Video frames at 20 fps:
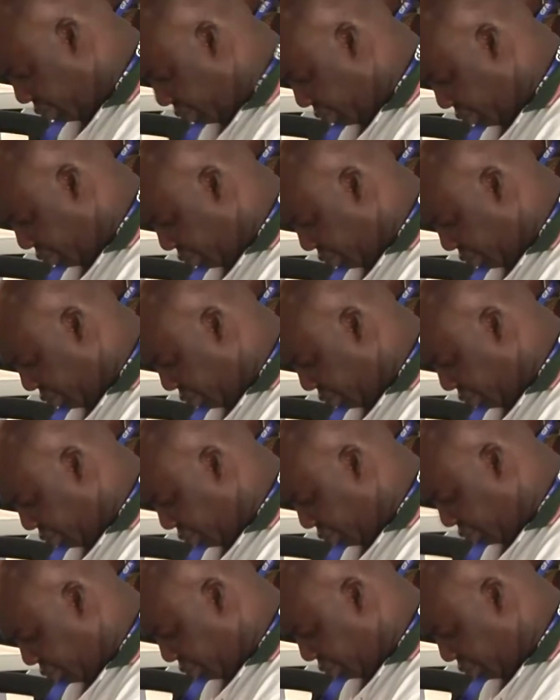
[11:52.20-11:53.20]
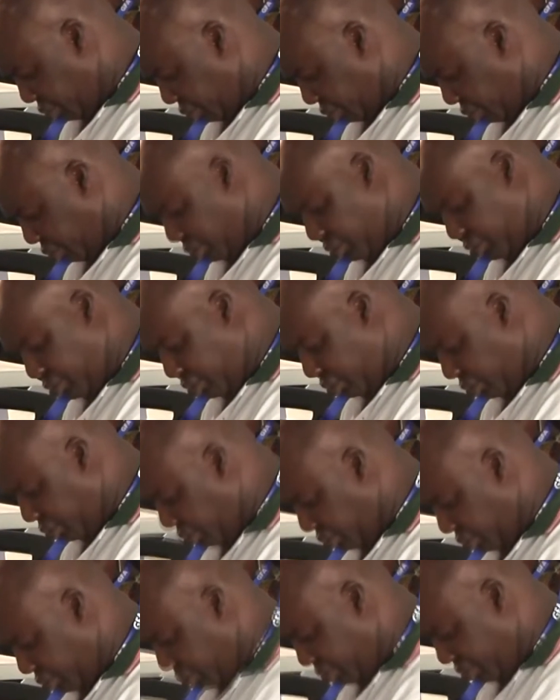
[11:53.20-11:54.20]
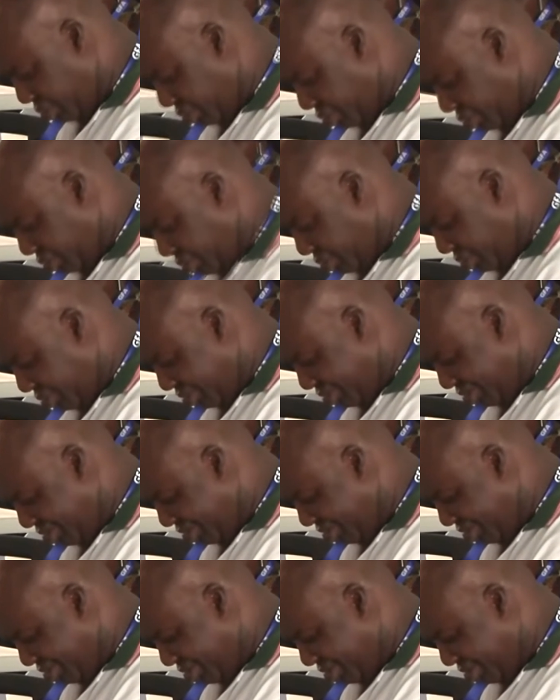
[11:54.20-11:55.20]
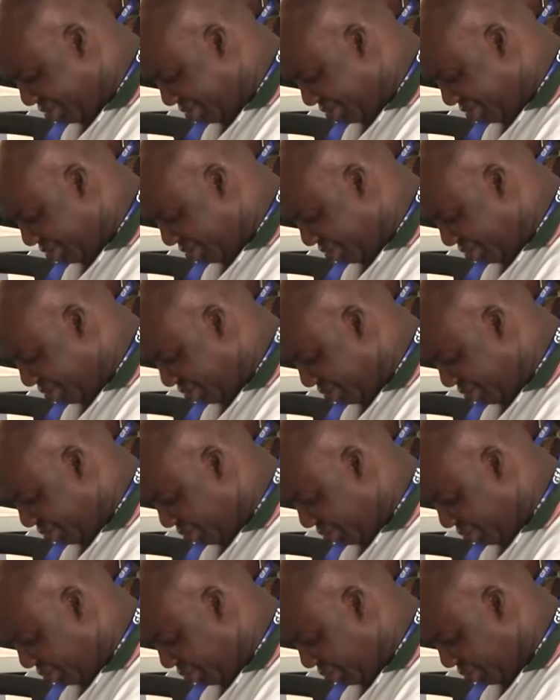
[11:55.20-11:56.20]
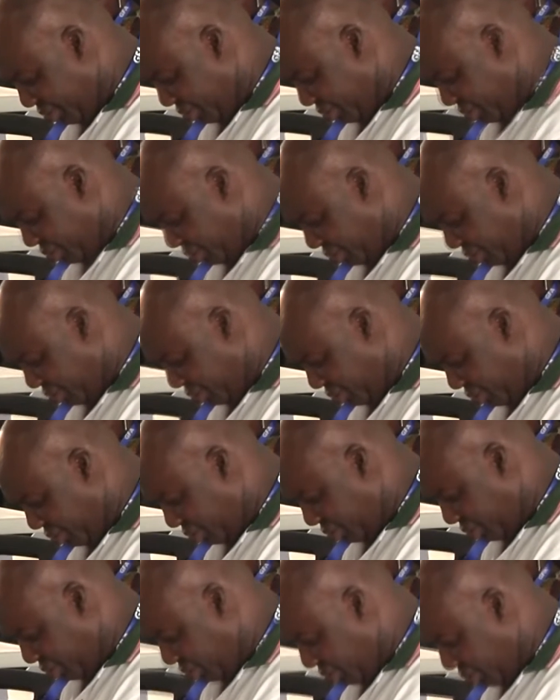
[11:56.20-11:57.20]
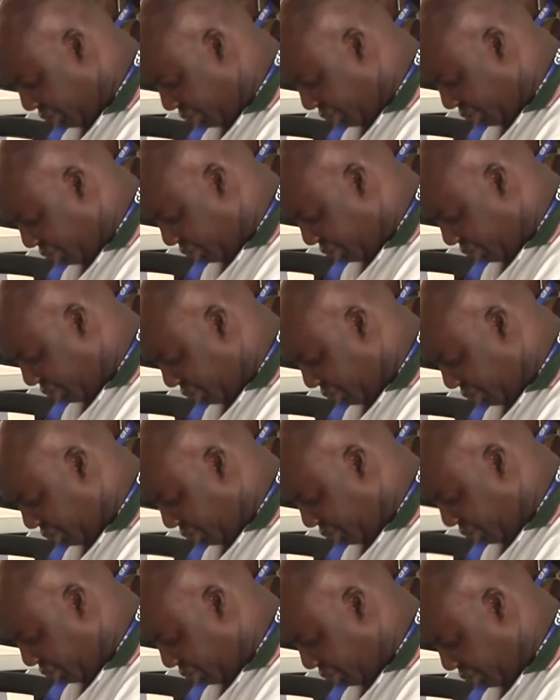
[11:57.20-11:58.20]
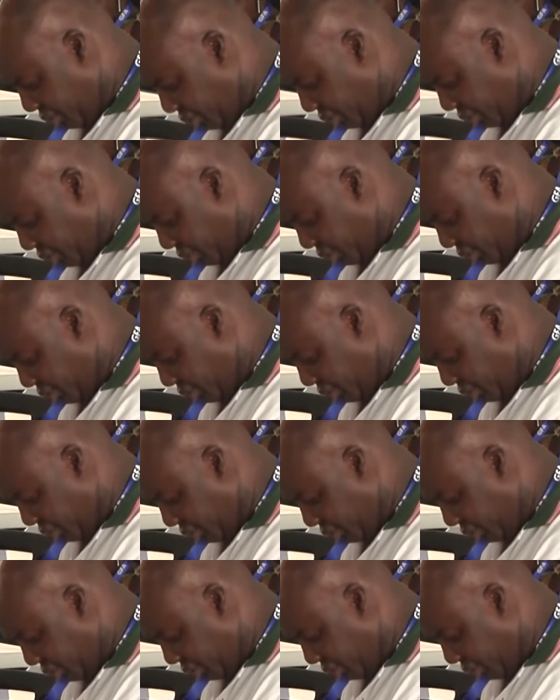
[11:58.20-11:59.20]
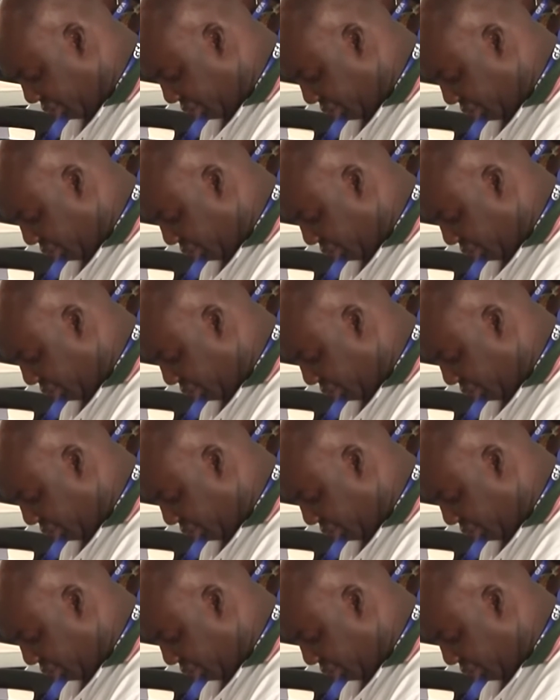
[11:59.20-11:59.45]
League, we have the Premier League. All the Premier League clubs in Ghana, they have two votes,